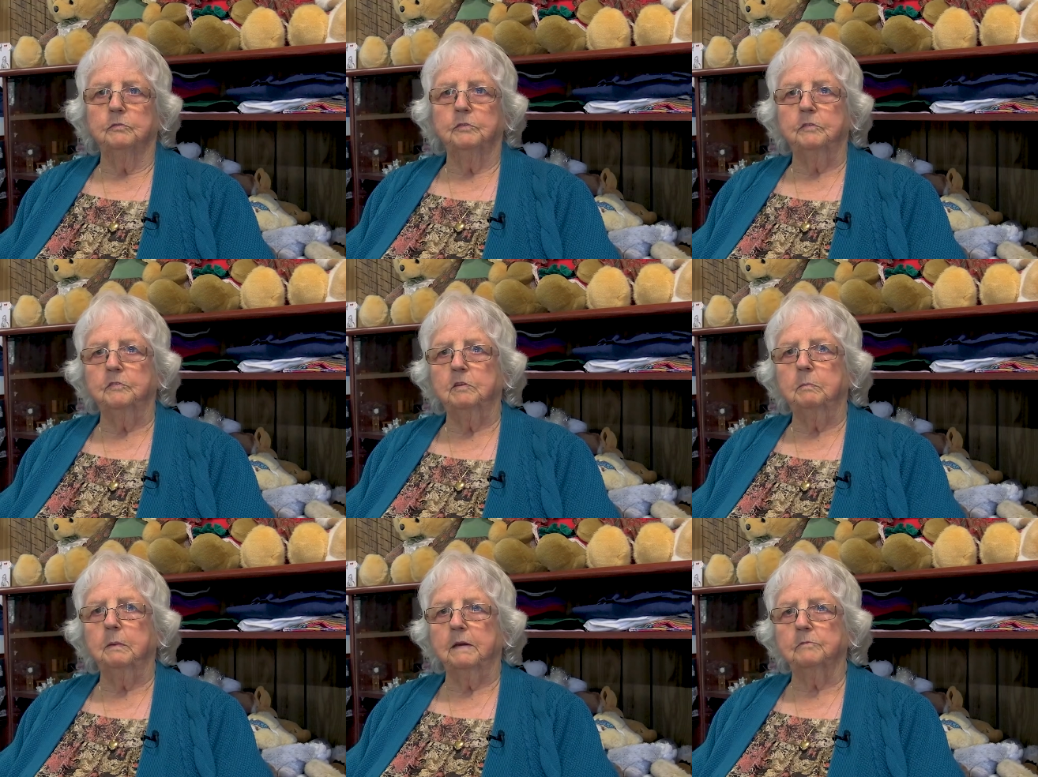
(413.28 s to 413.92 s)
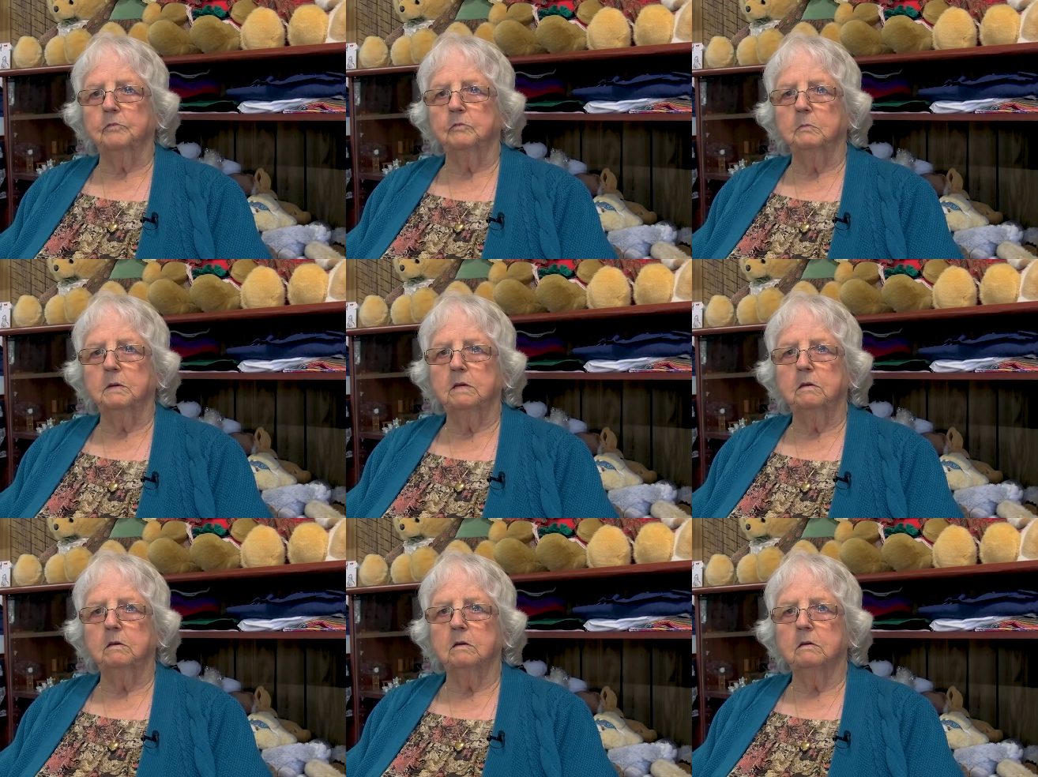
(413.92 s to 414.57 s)
or 50 back from
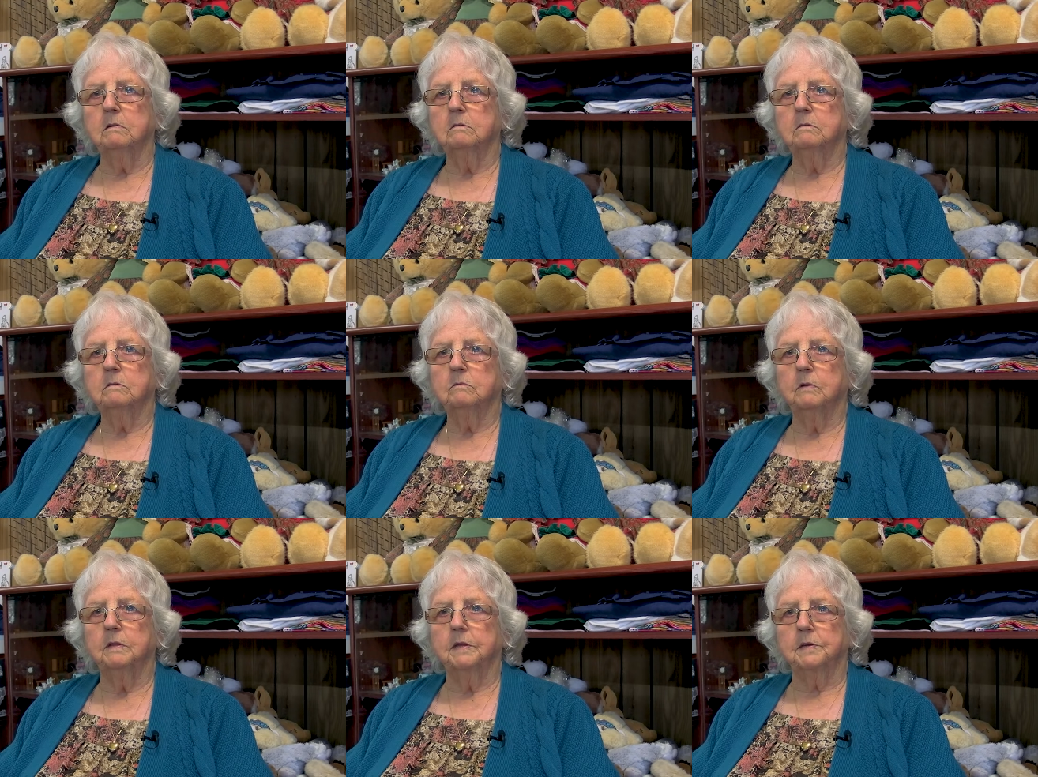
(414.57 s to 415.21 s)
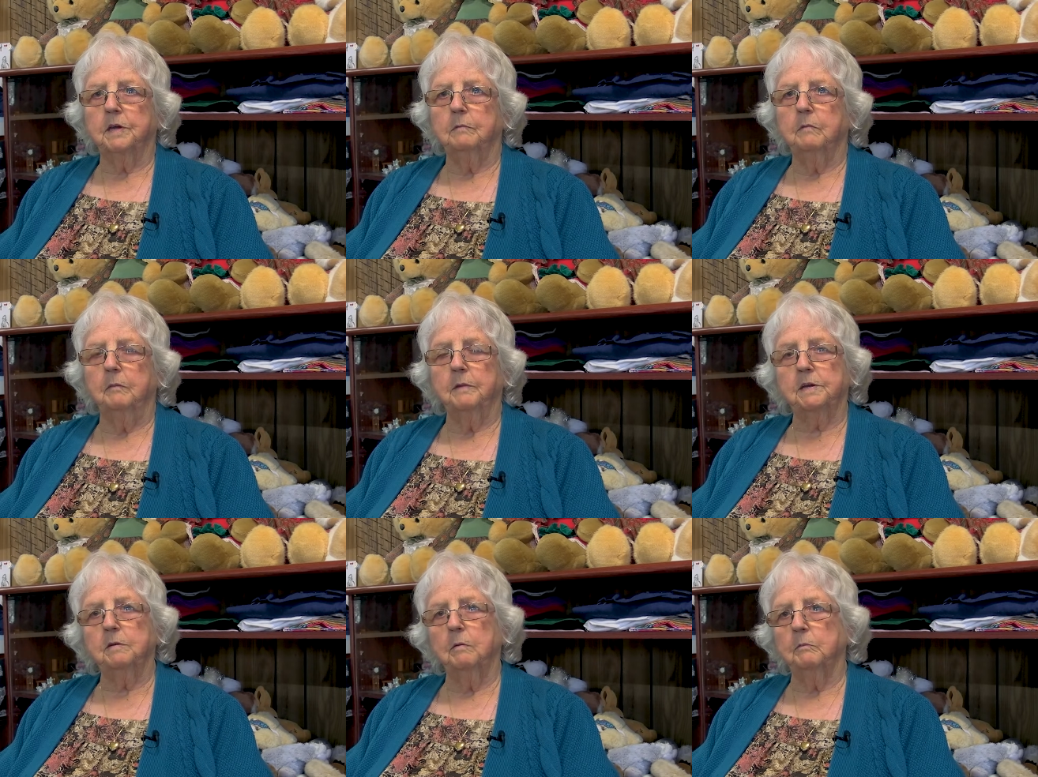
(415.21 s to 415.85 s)
here when they come up.
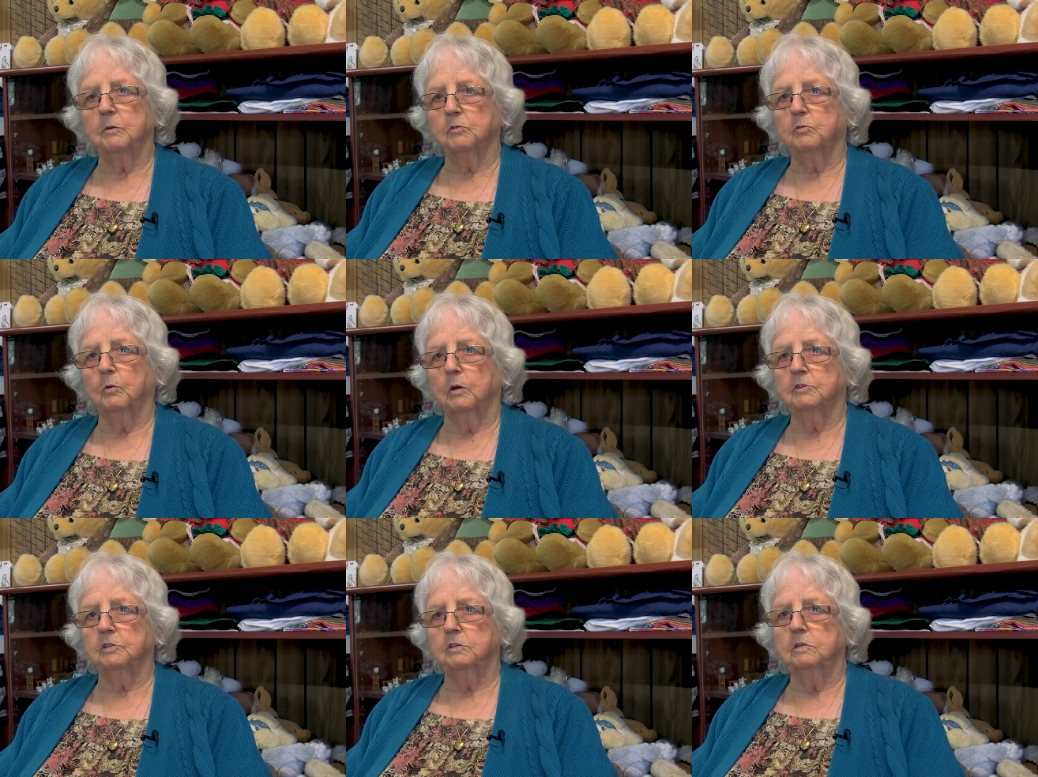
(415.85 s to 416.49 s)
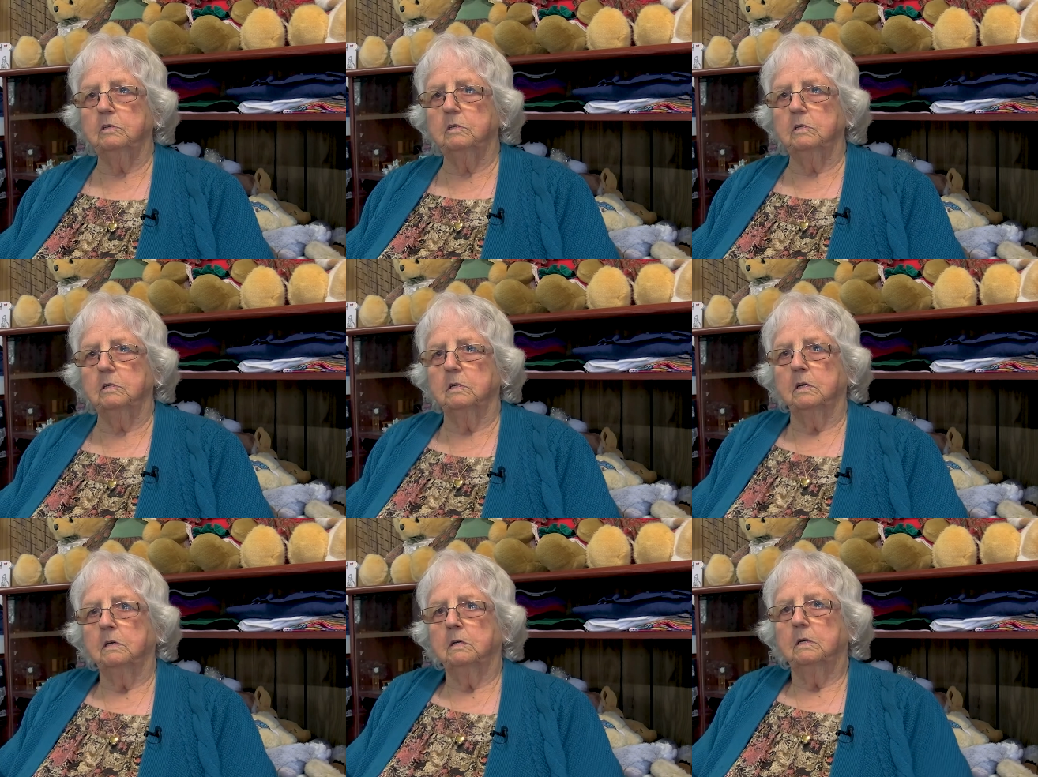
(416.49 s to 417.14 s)
They come up twice a
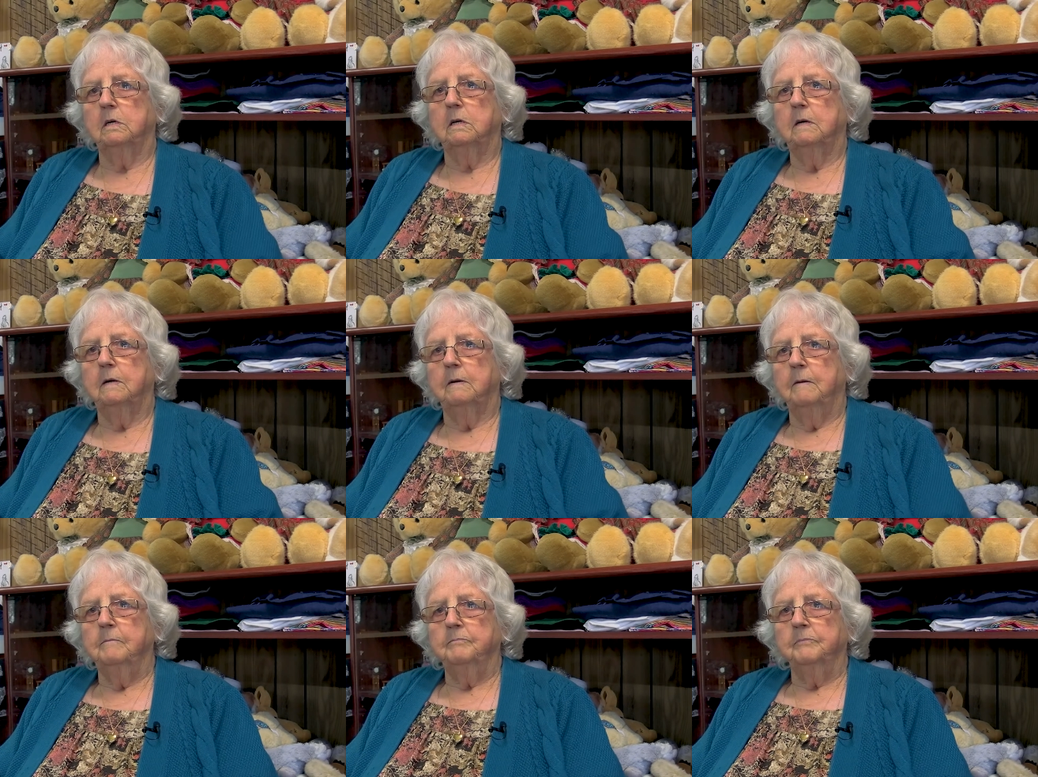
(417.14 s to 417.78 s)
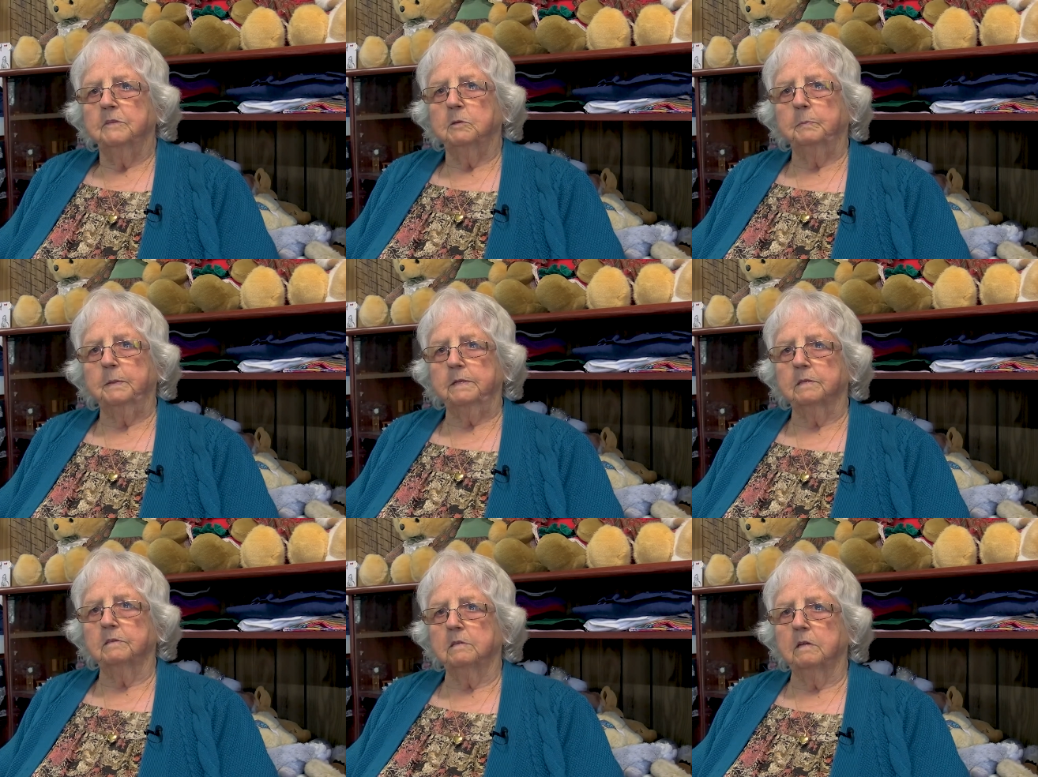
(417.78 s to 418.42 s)
year to
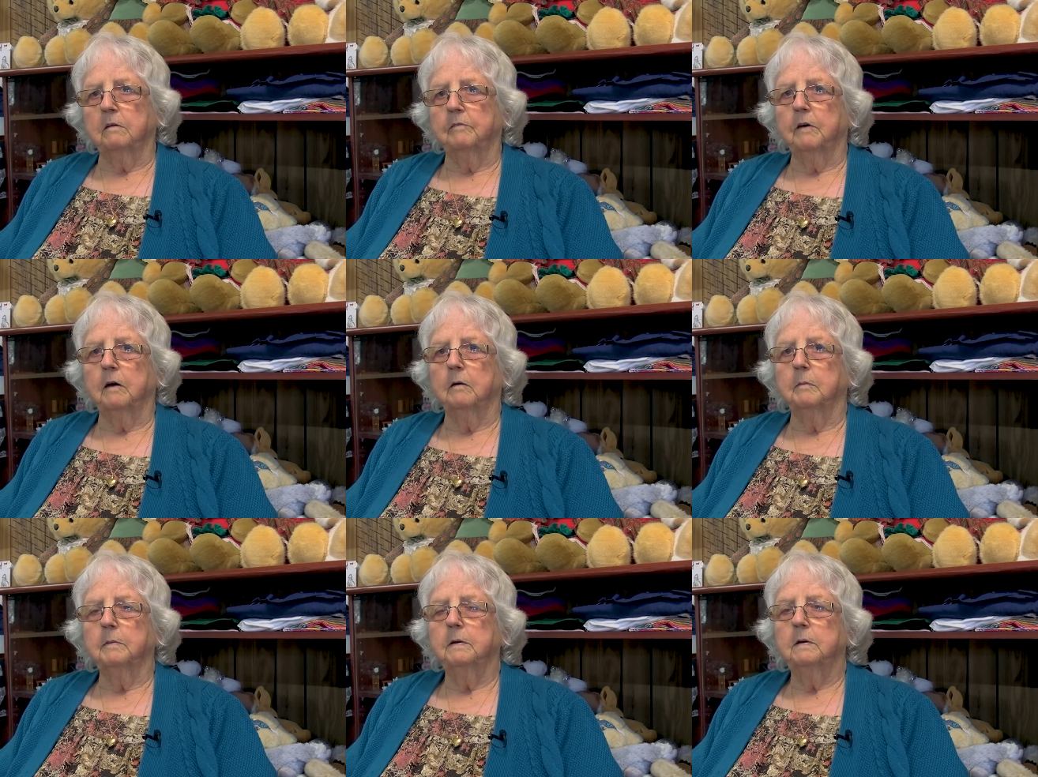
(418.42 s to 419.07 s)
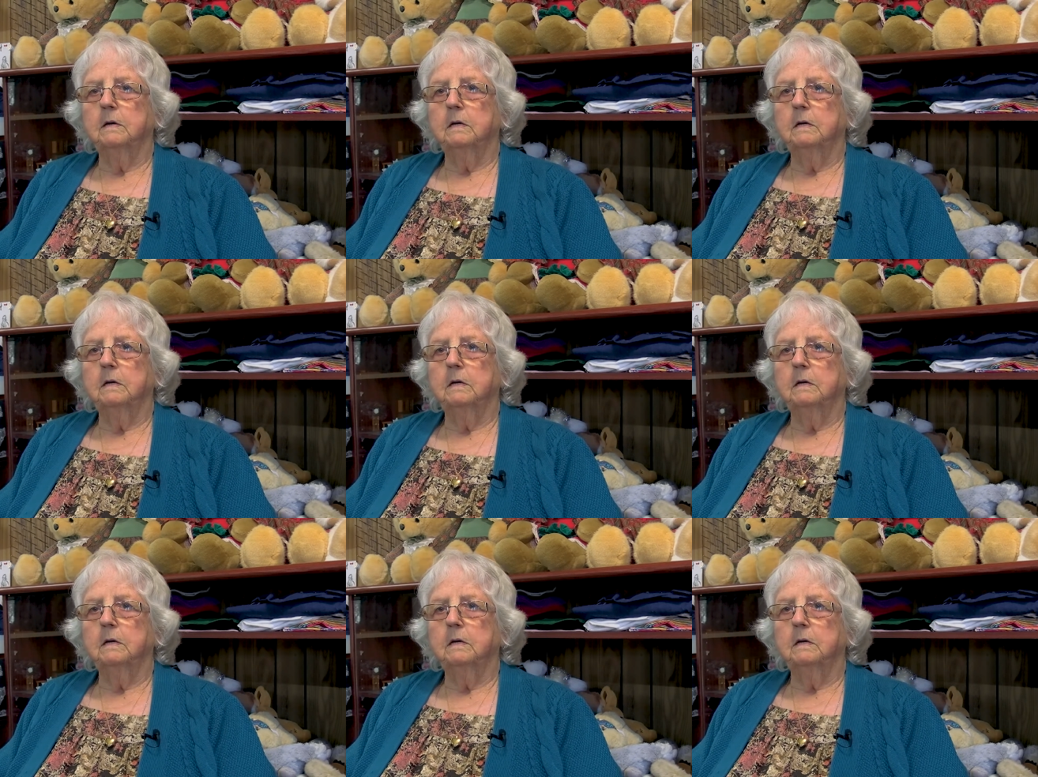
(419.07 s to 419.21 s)
pick the stuff up.